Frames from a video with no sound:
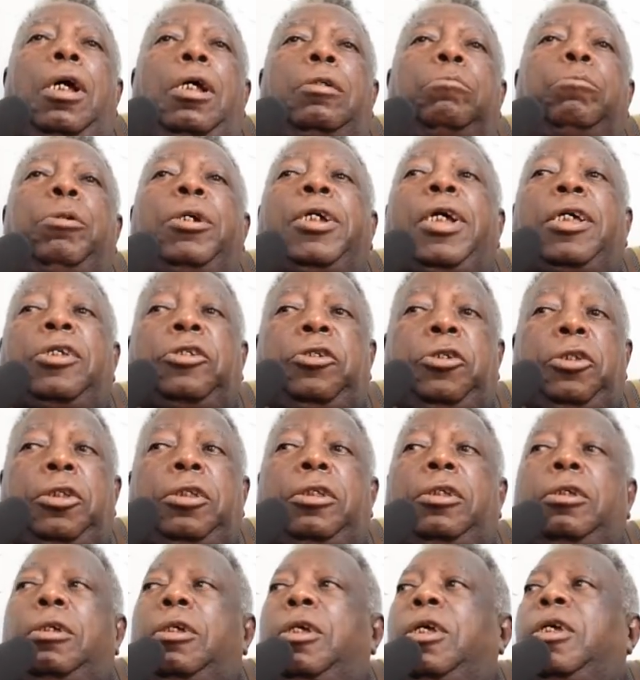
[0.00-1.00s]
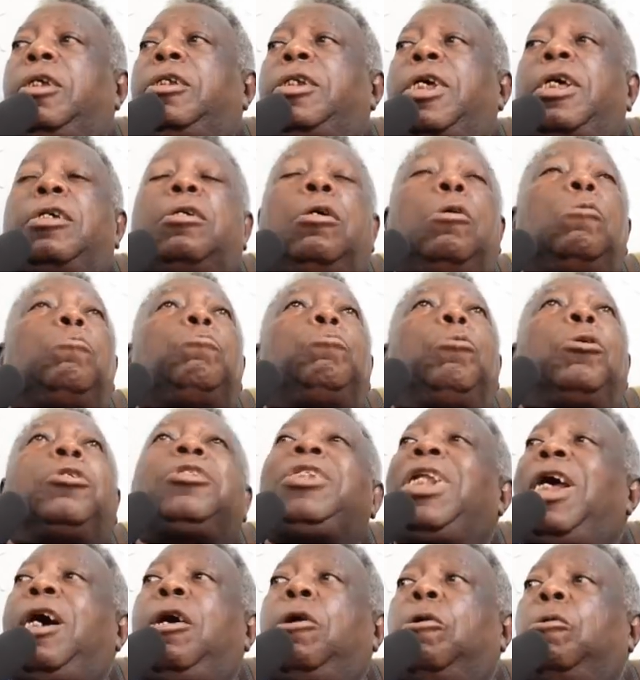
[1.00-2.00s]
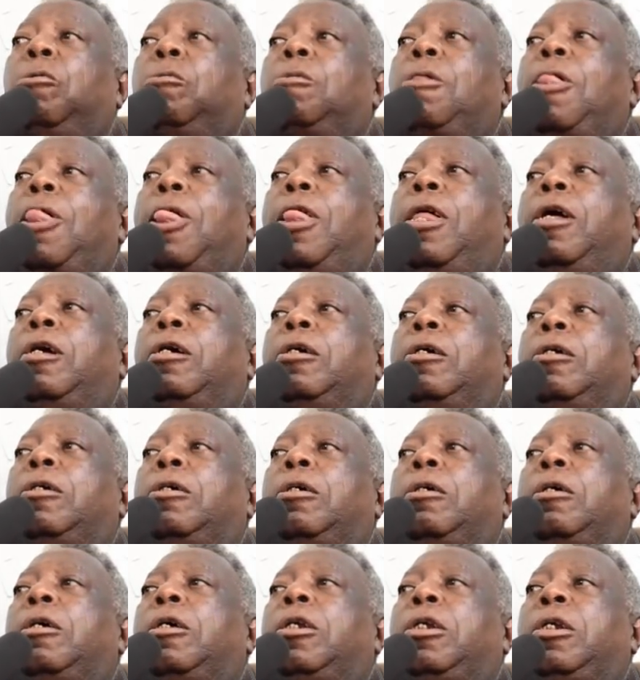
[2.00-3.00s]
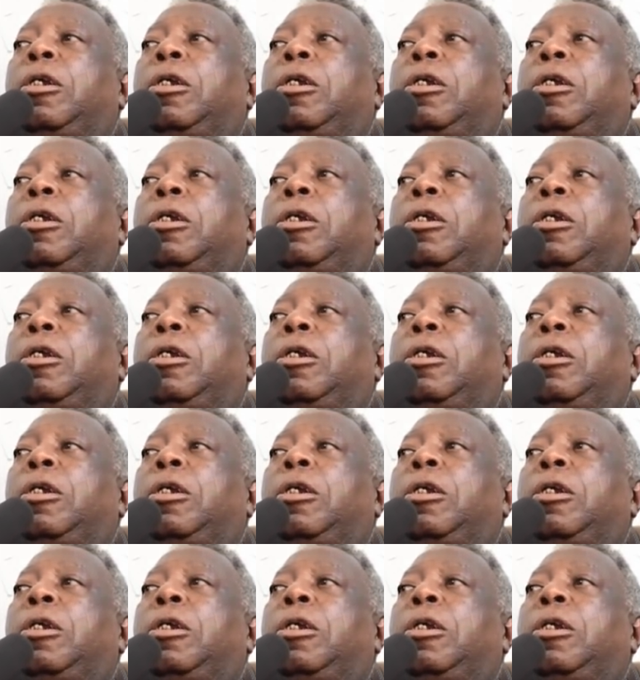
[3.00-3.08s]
Baker Street. But now, all